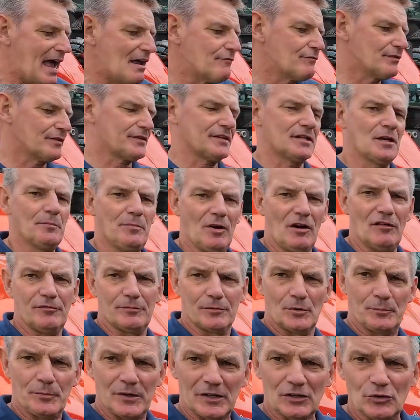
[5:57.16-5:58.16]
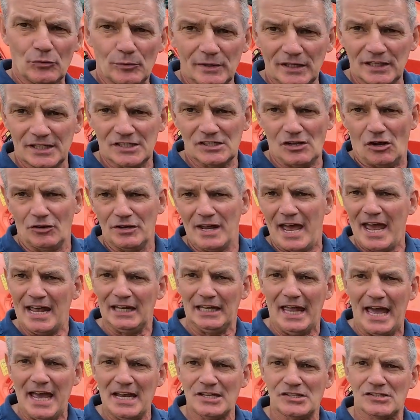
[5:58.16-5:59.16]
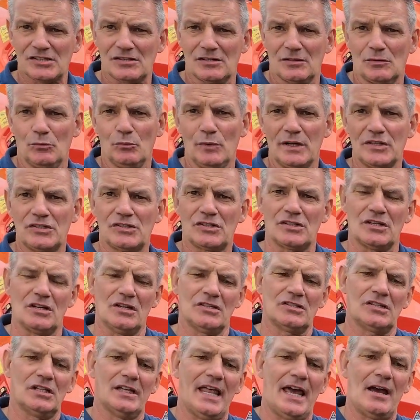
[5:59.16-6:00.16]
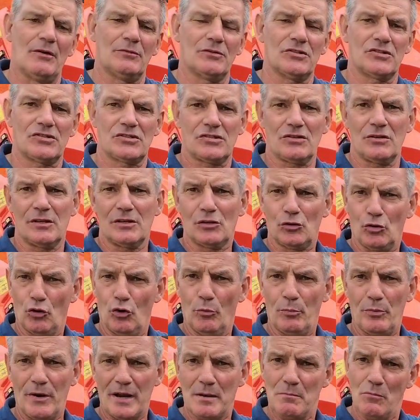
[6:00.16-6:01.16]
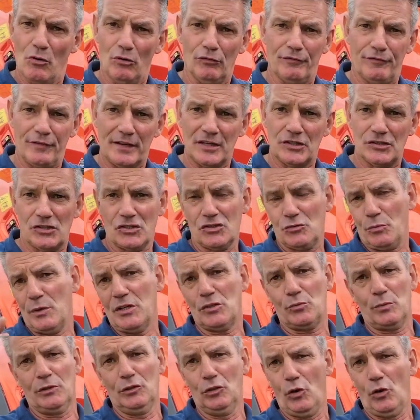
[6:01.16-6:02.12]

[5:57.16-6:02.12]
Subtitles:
everything apart from the picket wheel is on LS, which has allowed us to incorporate more features, which